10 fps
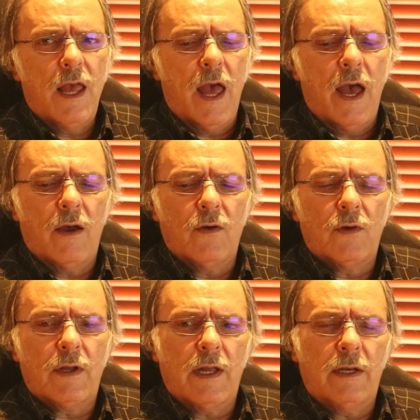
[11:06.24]
How
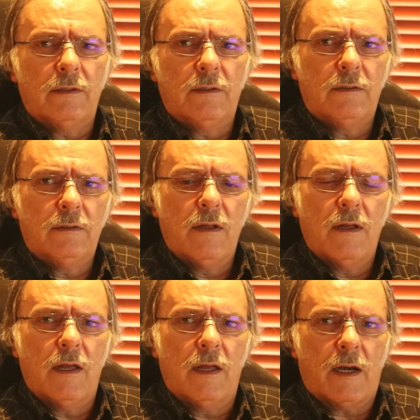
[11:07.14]
can
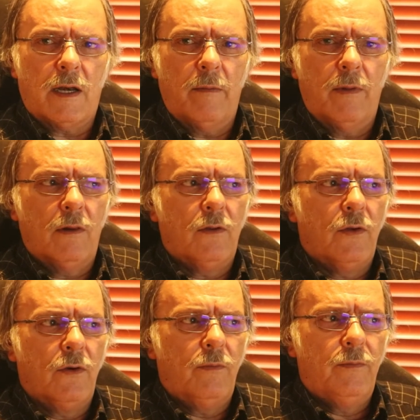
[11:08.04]
a rebel
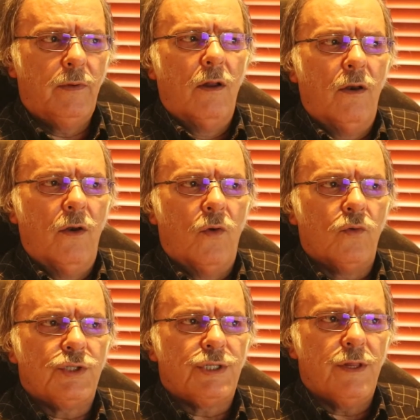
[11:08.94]
group
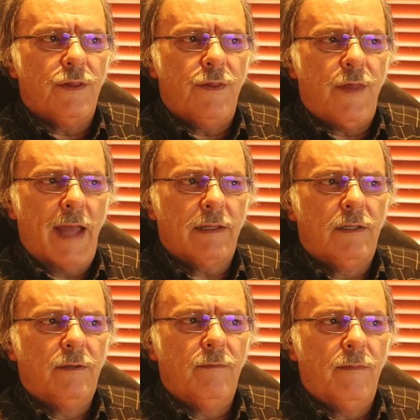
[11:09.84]
launch
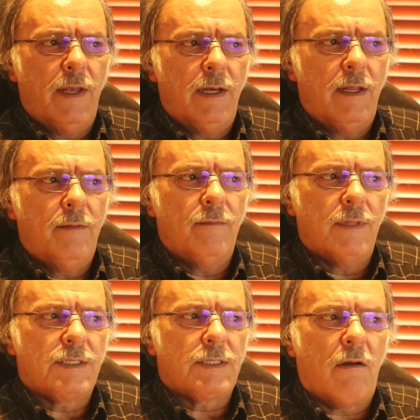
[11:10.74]
that many
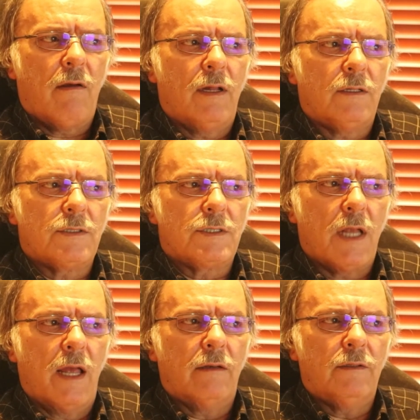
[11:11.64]
missiles
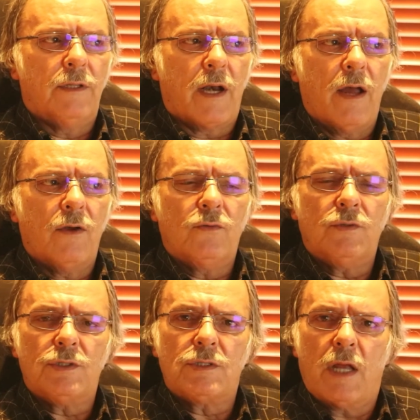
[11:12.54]
and
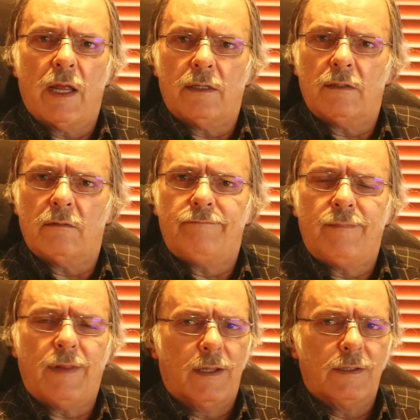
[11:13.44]
drones and
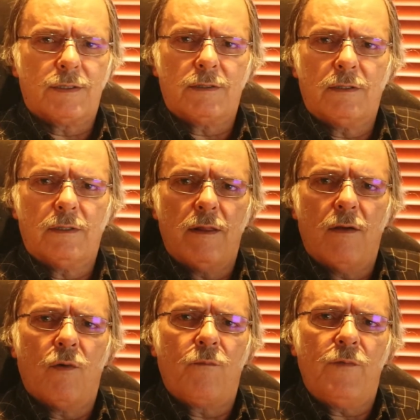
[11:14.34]
things?
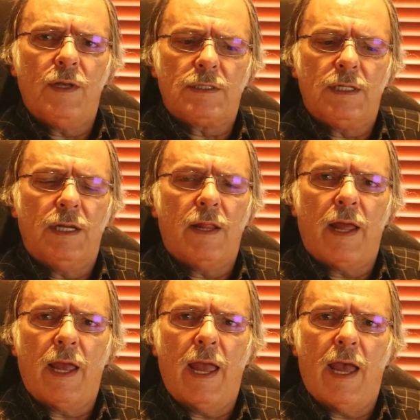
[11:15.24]
Obviously
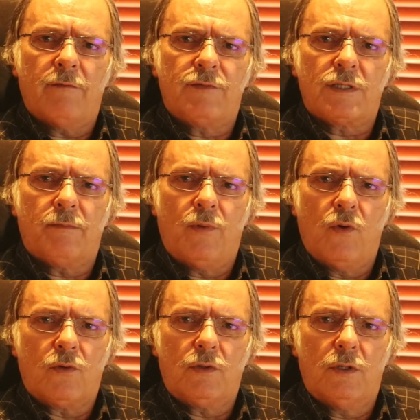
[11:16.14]
they have
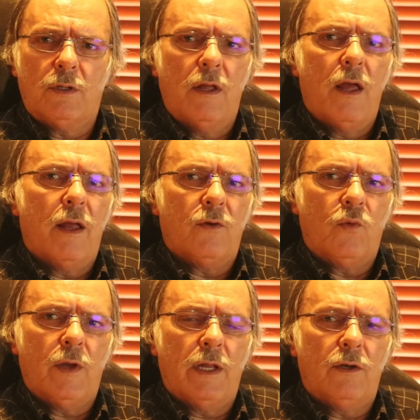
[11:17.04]
support. And
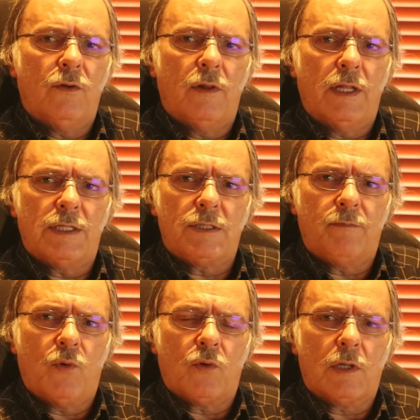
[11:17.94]
where do their
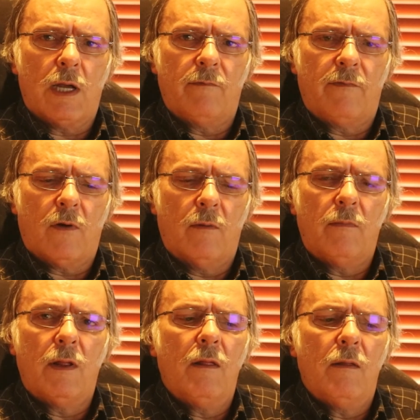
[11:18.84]
support come from?
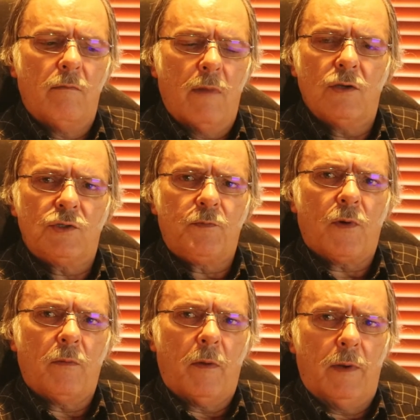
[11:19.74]
Most
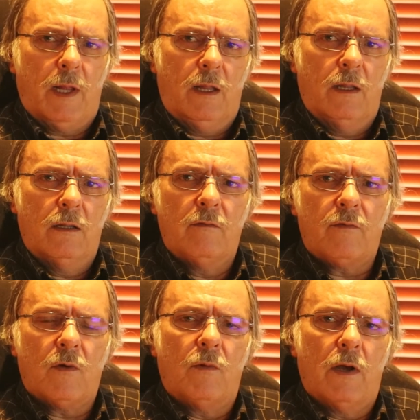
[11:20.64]
probably
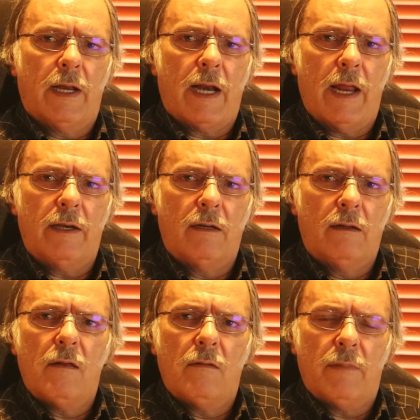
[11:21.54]
from Iran,
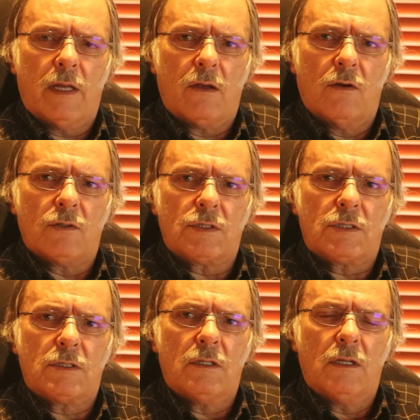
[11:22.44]

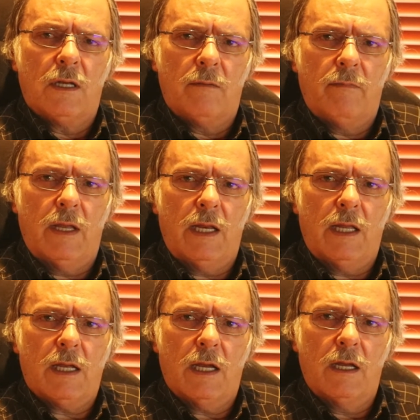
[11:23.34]
because
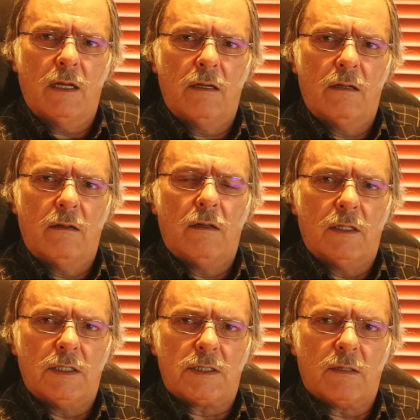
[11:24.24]
America
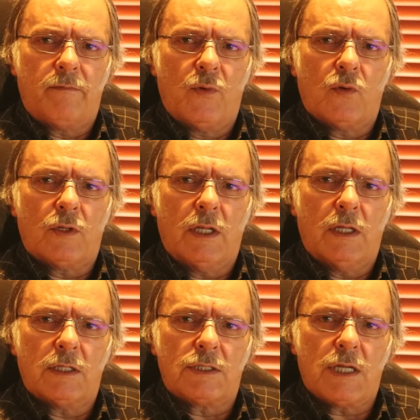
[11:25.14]
is supporting
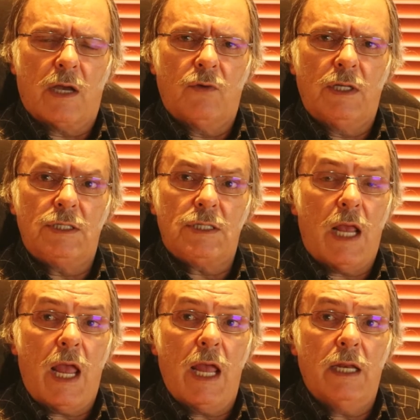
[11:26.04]
the Saudis
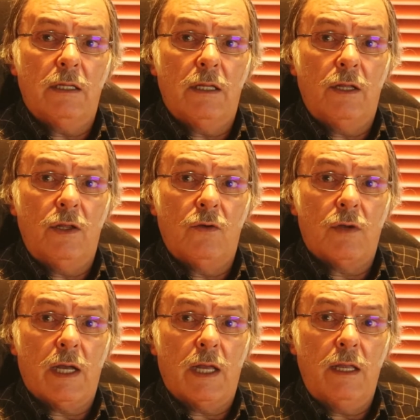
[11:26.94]
and the
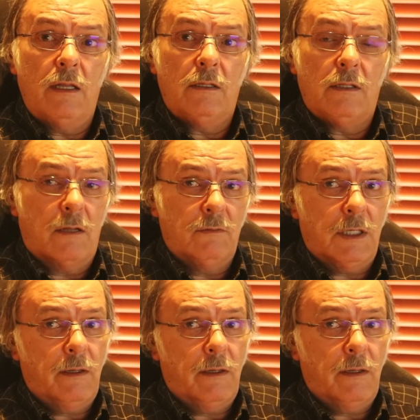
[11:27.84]
UK. Don't